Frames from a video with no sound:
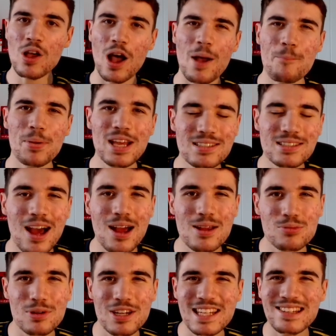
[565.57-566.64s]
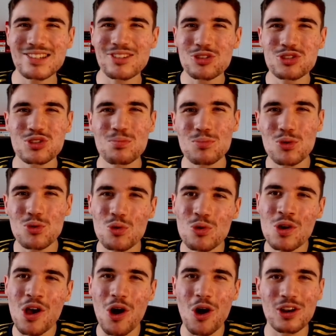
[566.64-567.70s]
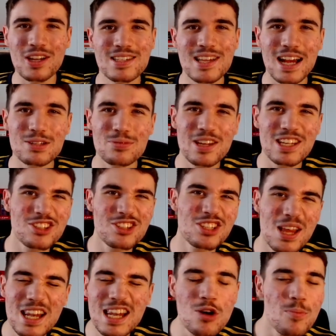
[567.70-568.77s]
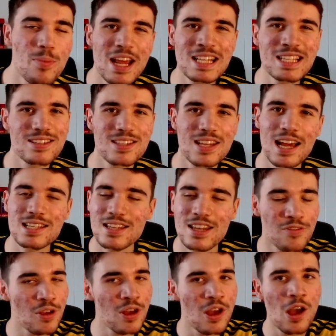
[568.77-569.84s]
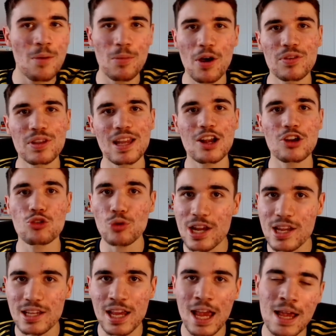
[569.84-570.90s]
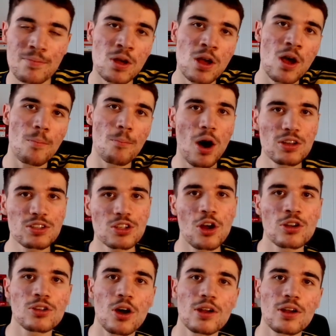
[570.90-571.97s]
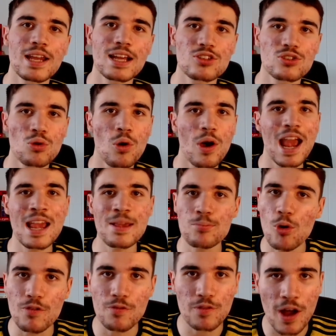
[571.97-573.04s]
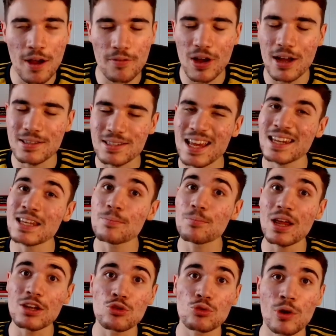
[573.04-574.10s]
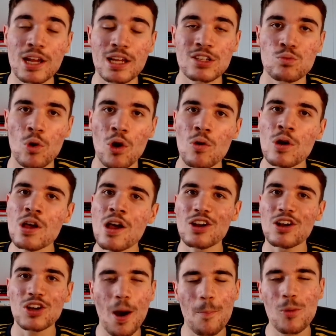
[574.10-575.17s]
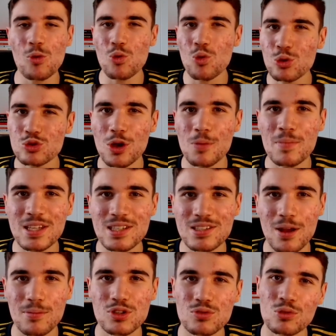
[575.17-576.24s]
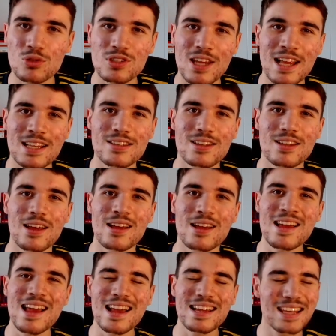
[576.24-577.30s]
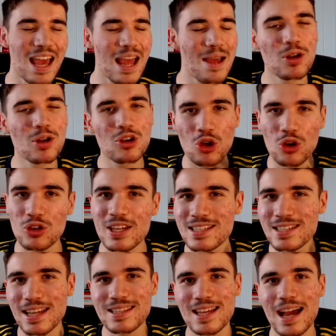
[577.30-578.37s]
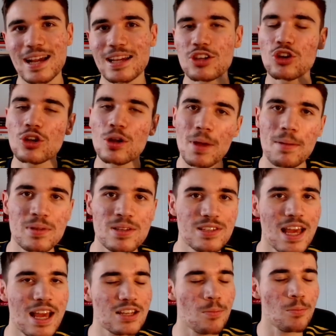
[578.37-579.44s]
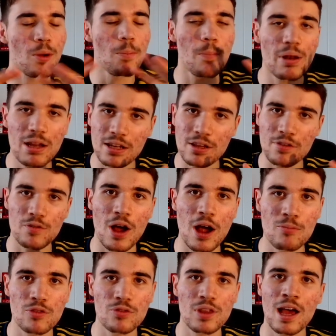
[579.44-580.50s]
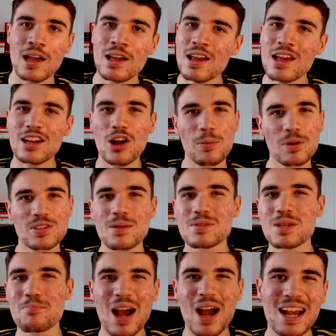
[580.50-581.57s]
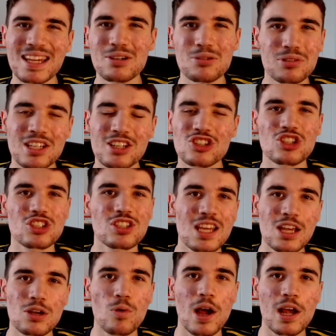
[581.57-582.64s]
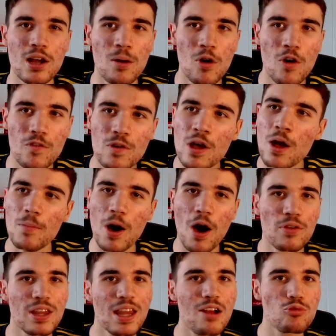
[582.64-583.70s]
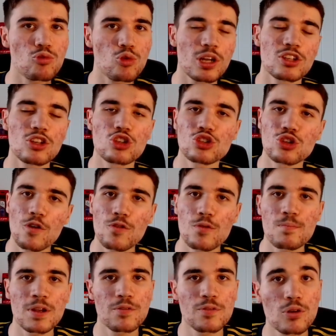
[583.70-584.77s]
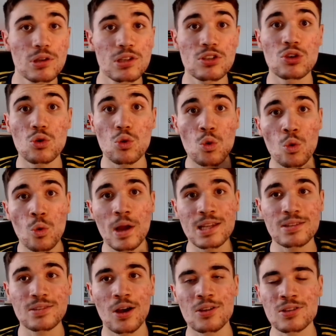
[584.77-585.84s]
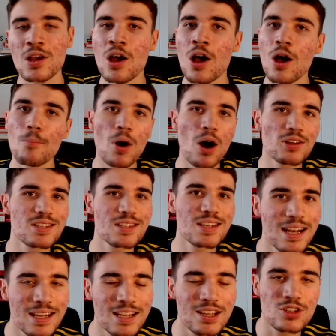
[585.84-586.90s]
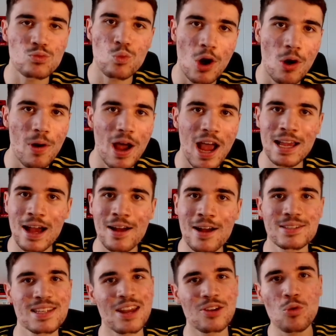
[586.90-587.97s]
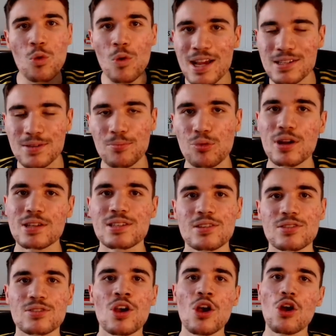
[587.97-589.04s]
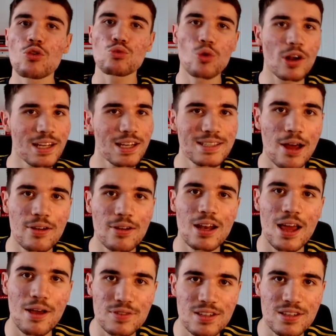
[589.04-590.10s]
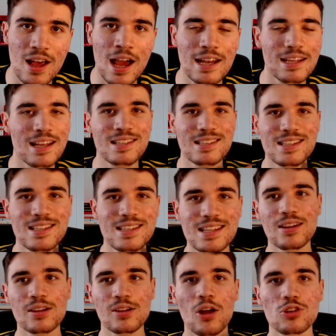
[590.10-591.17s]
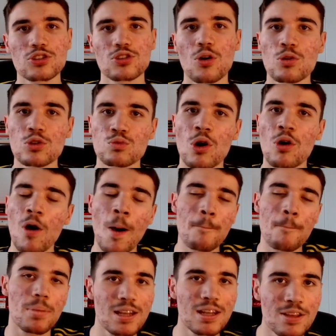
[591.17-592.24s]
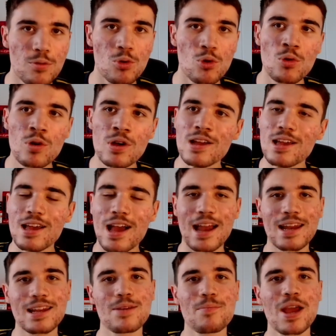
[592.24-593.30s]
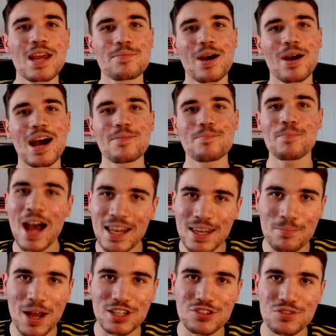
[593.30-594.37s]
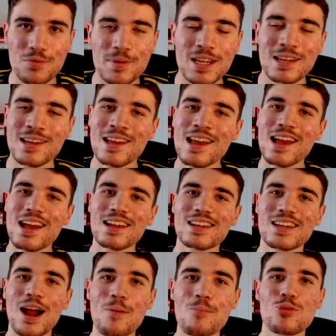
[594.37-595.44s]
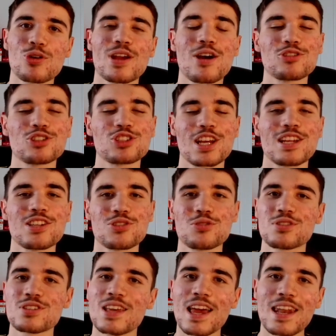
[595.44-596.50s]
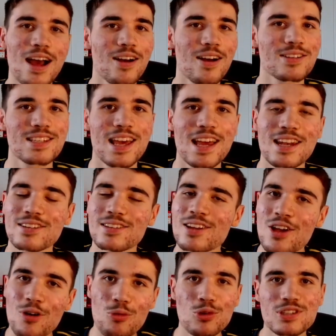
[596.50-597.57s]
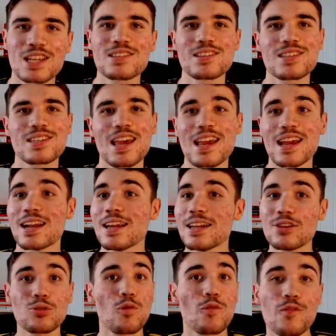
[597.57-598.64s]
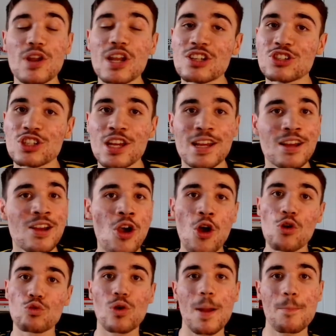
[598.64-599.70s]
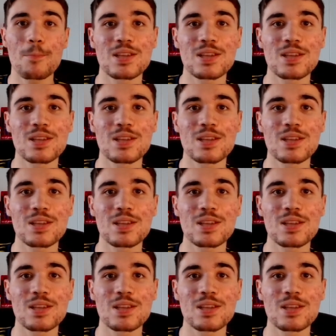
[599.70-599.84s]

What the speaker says: A bit times when he lost the ball on attacks where he's just a little bit indecisive. But other than that, great game. Martin Odegaard next door, 8.5 out of 10. He played great as well. Couple also miss-ups towards the end of the game. But look, he's an attacker. You're going to make mistakes. I'm completely fine with that. A couple of times he back-heeled it and just didn't quite come off. But other than that, running the show from midfield as he always does. Martinelli as well, 8 out of 10. Always a presence. Running down the left side. Assisted last goal as well. Unbelievable. And then the main man the match for me, Gabriel Jesus, 10 out of 10. What's there to say? Clinical finishing, right